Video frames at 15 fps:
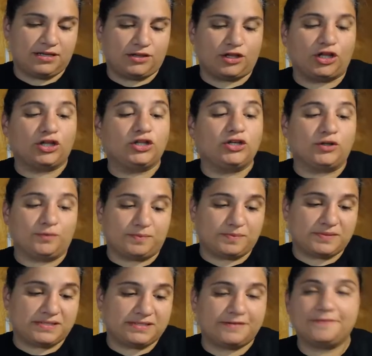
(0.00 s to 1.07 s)
The
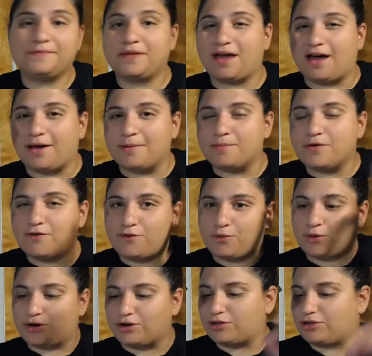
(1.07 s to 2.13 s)
loops um,
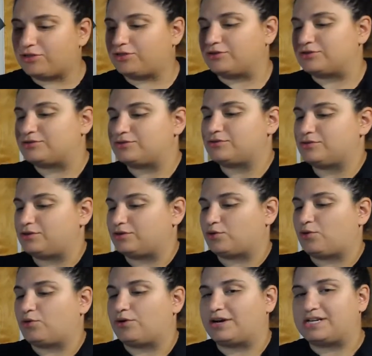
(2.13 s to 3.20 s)
for your, your, your
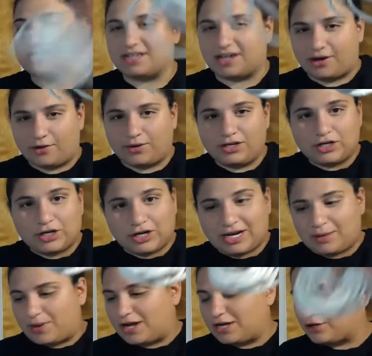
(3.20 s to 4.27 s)
cording to go. And you're going
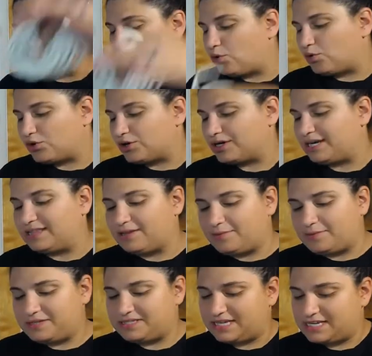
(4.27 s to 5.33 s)
to want your cording that
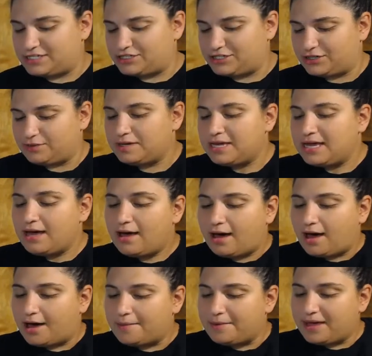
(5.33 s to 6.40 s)
we sent you.
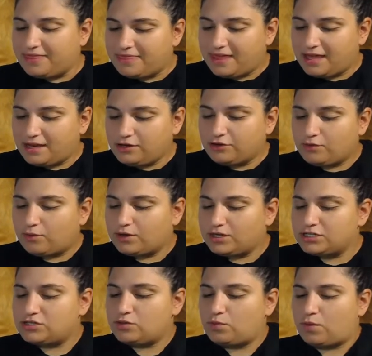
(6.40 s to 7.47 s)
Um, and then you're
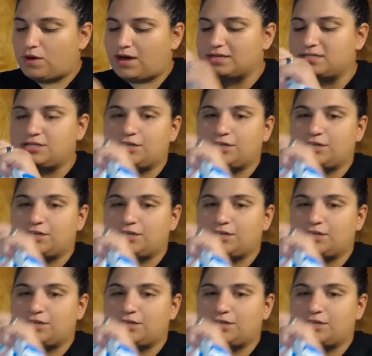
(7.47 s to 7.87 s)
going to want